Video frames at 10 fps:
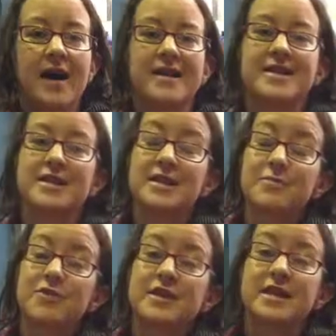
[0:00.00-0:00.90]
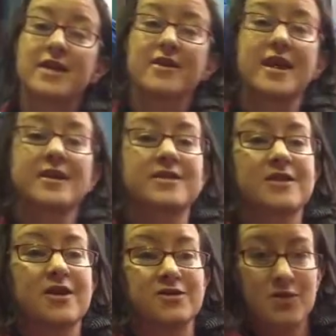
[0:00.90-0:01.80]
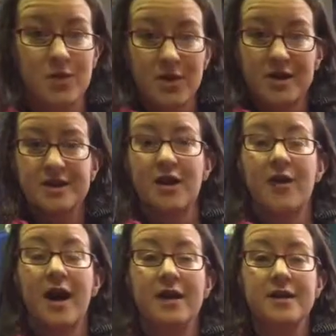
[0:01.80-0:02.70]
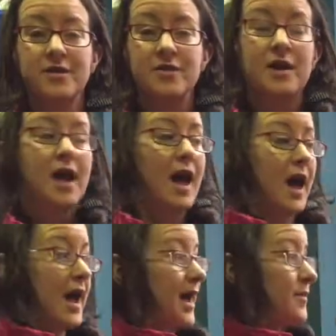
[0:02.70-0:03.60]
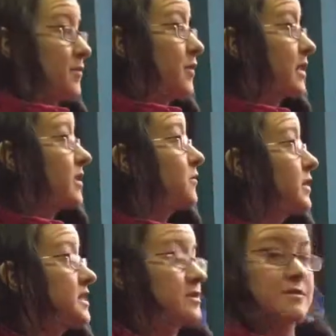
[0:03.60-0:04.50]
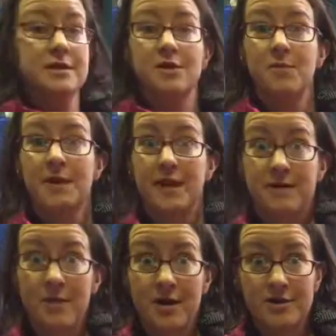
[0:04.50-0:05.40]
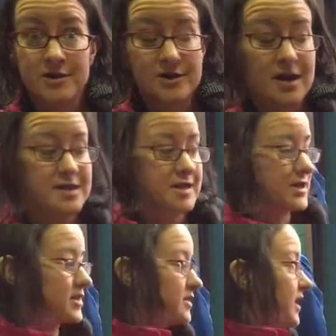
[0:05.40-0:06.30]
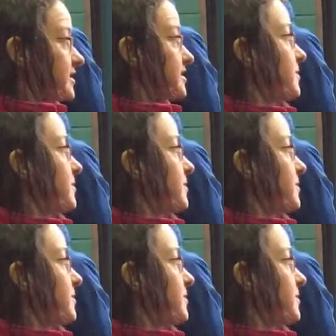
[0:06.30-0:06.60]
Hi, this is Muiriosa here in Lounges After World. How are you? Well, winter is coming in upon us, nice and